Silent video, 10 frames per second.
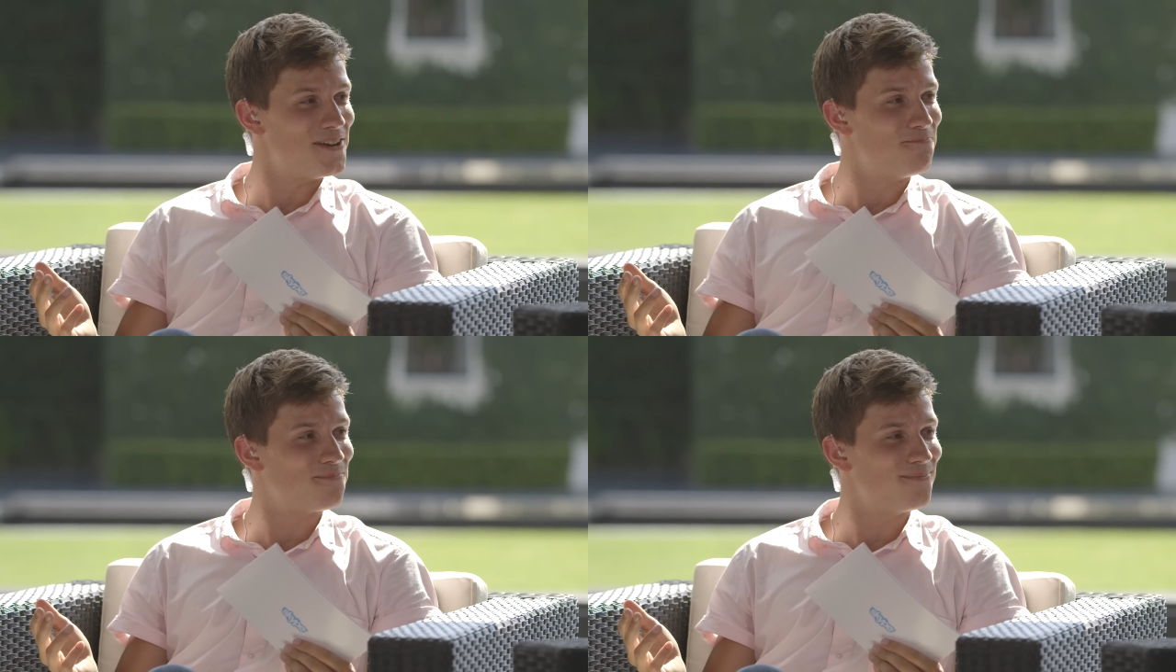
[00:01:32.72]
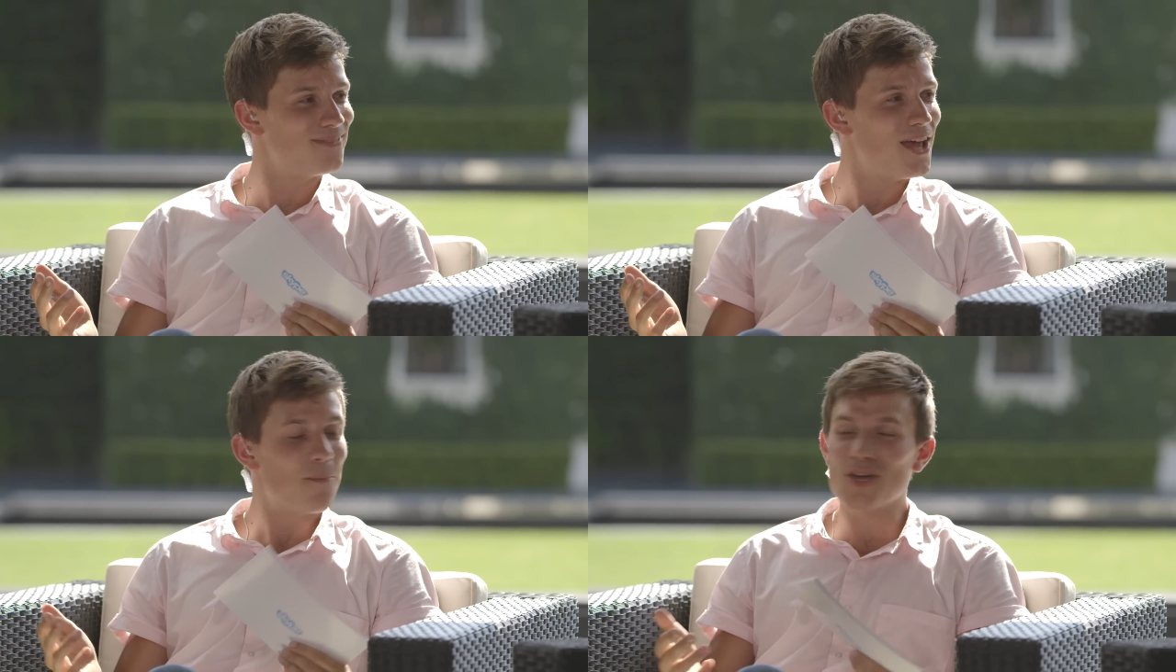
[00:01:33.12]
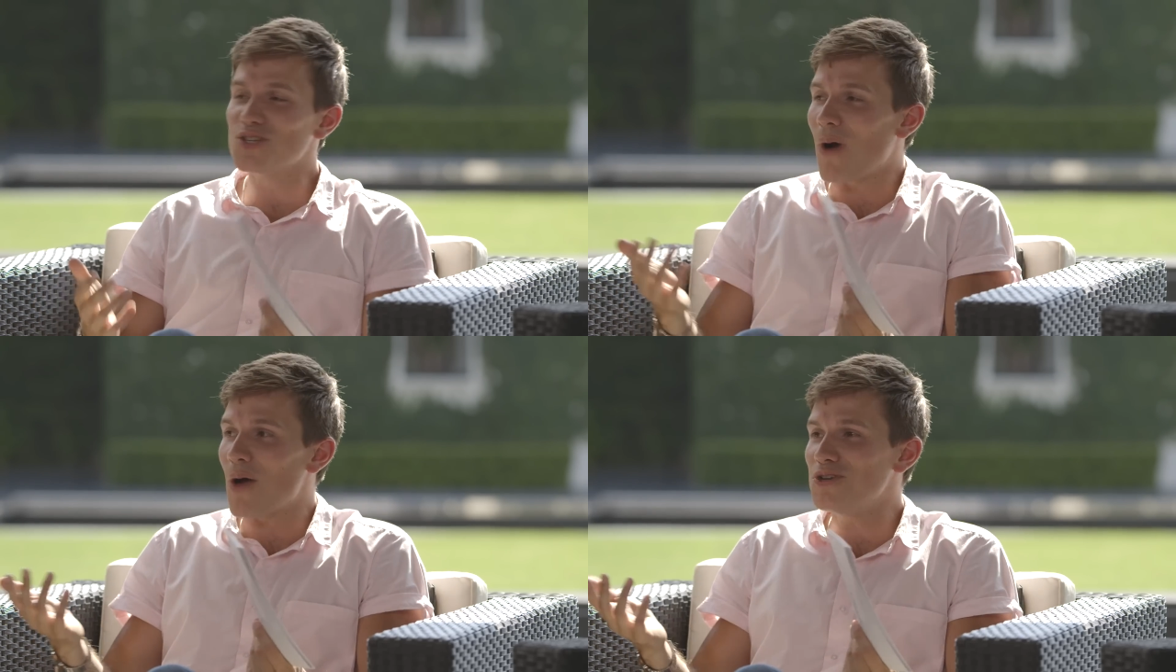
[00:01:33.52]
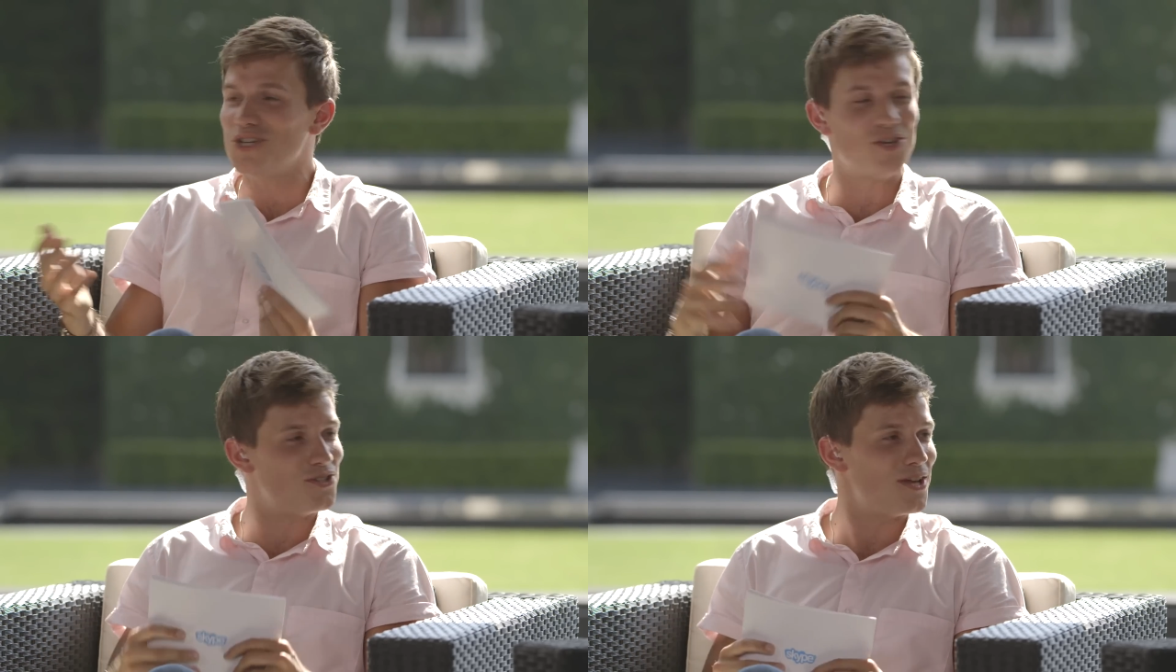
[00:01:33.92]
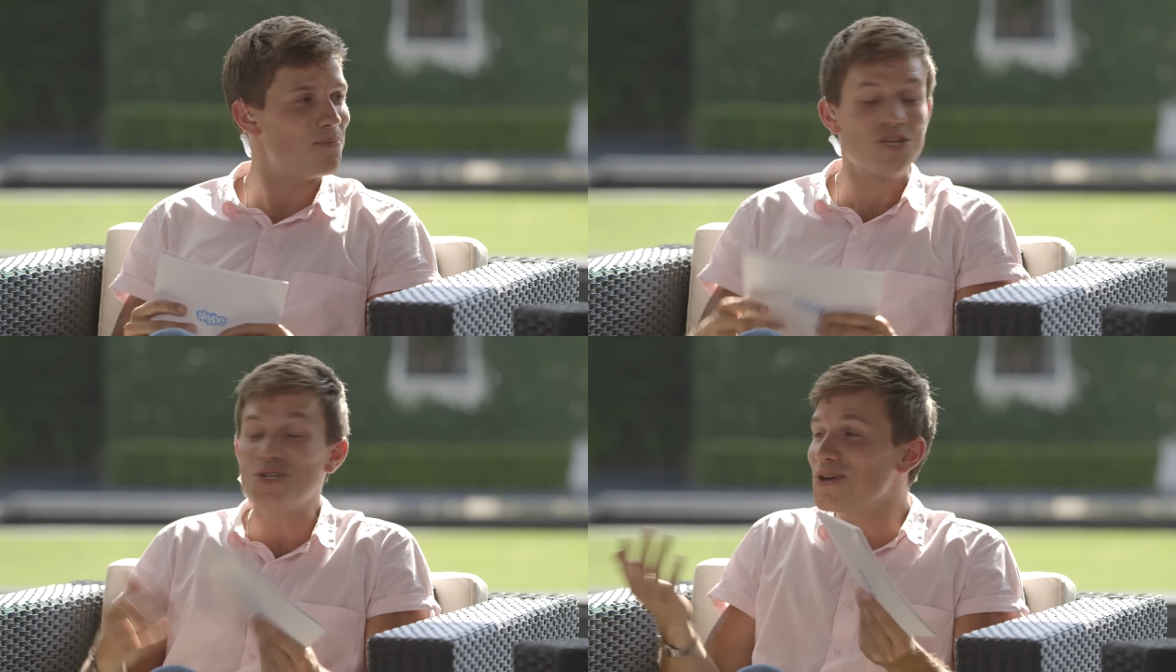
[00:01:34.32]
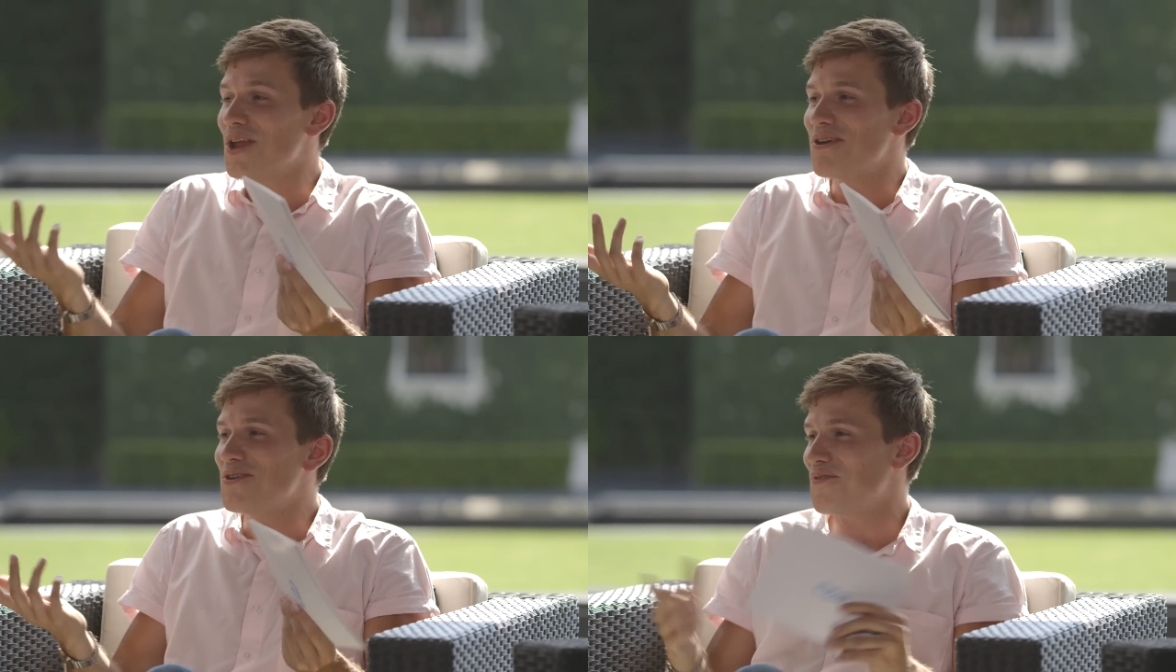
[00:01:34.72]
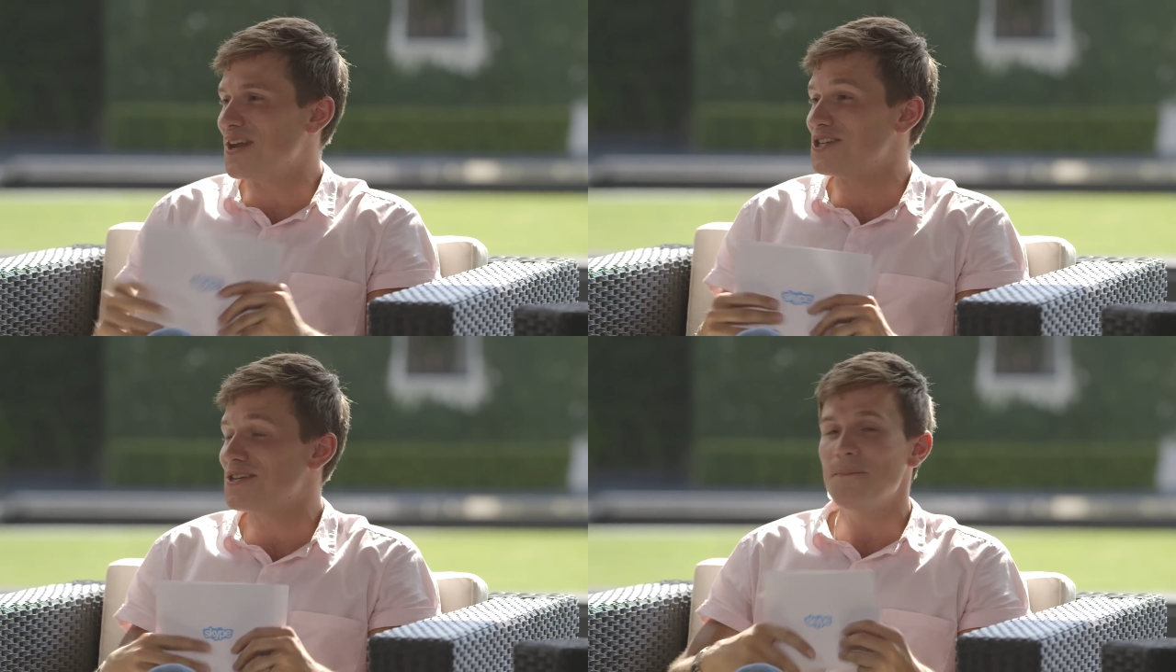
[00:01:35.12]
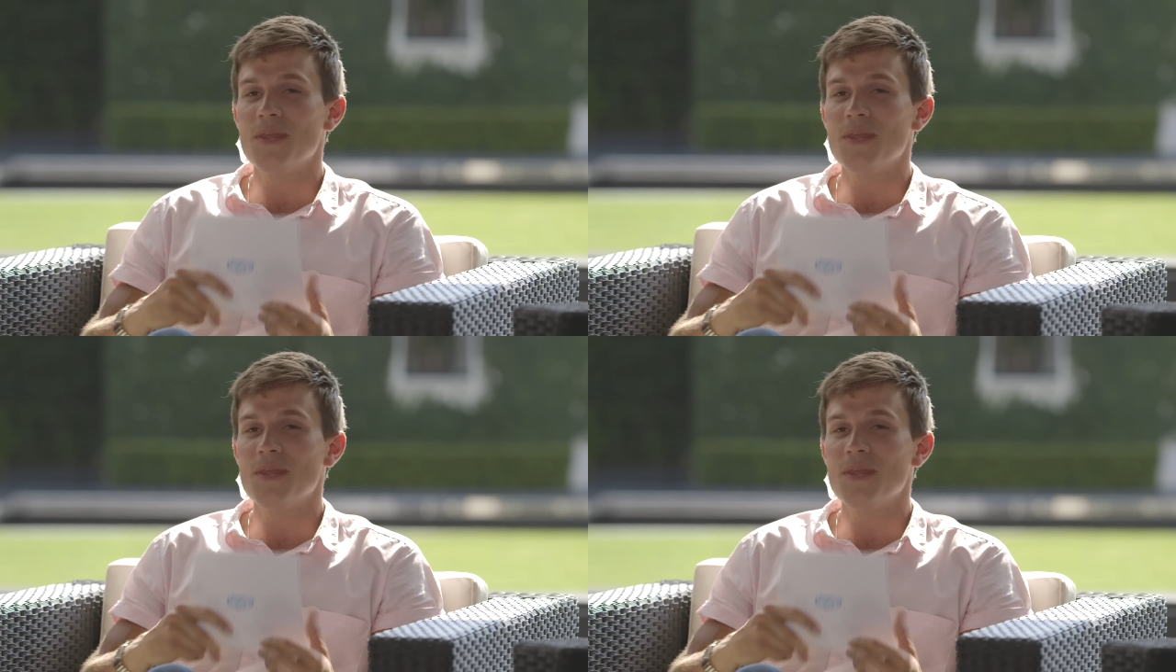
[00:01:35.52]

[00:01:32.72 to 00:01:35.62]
it. I don't know. Because why would you use it? Because you wouldn't know when you were finished.